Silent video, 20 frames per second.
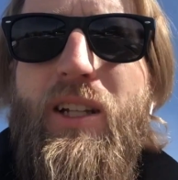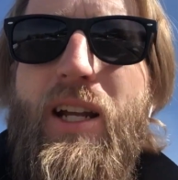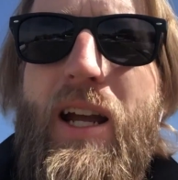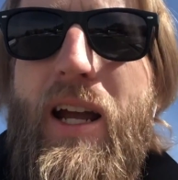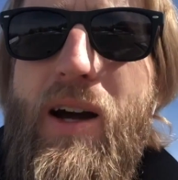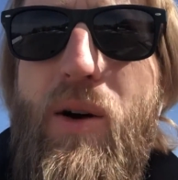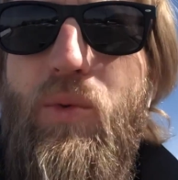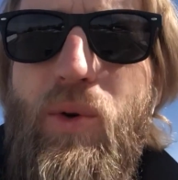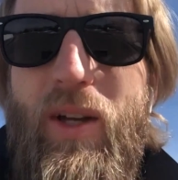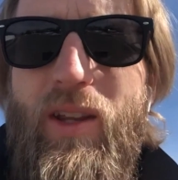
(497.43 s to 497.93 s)
day
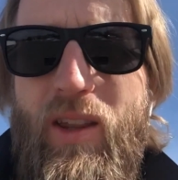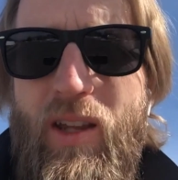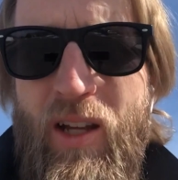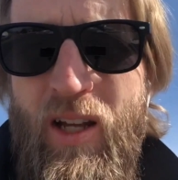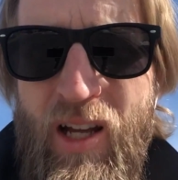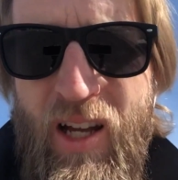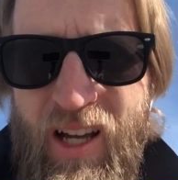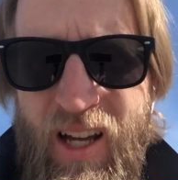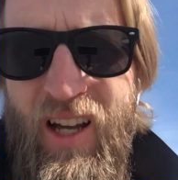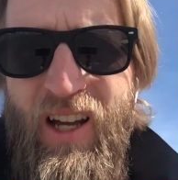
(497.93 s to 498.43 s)
out with,
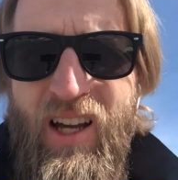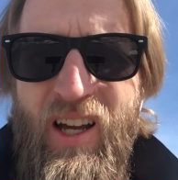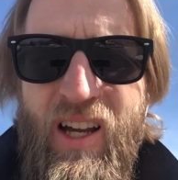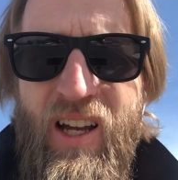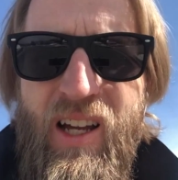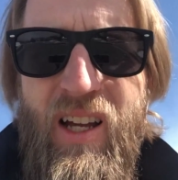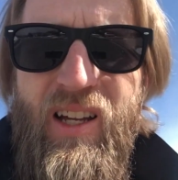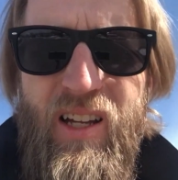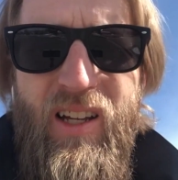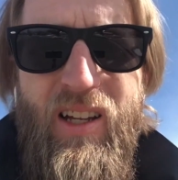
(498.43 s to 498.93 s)

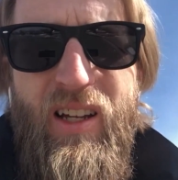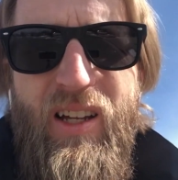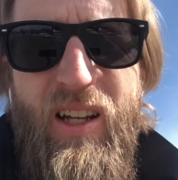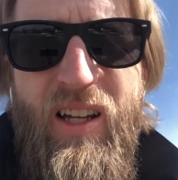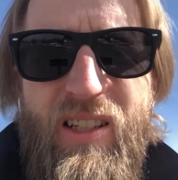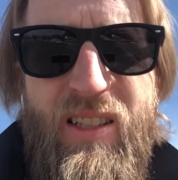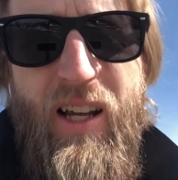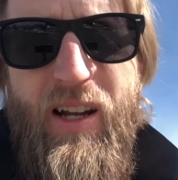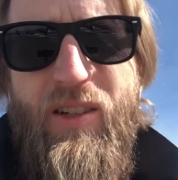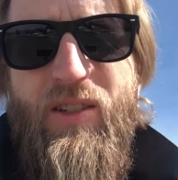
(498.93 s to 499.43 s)

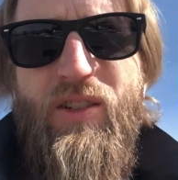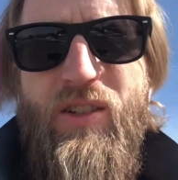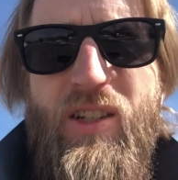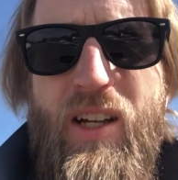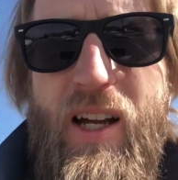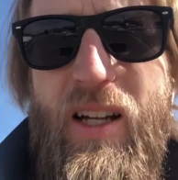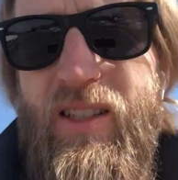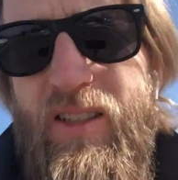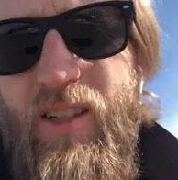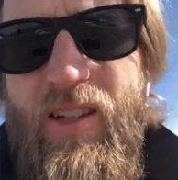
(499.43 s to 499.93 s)
is
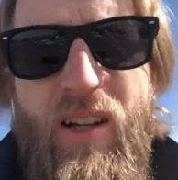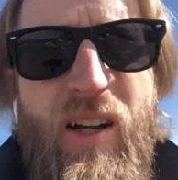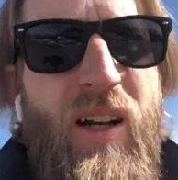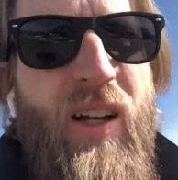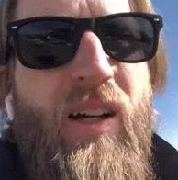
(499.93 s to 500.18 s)
exercise.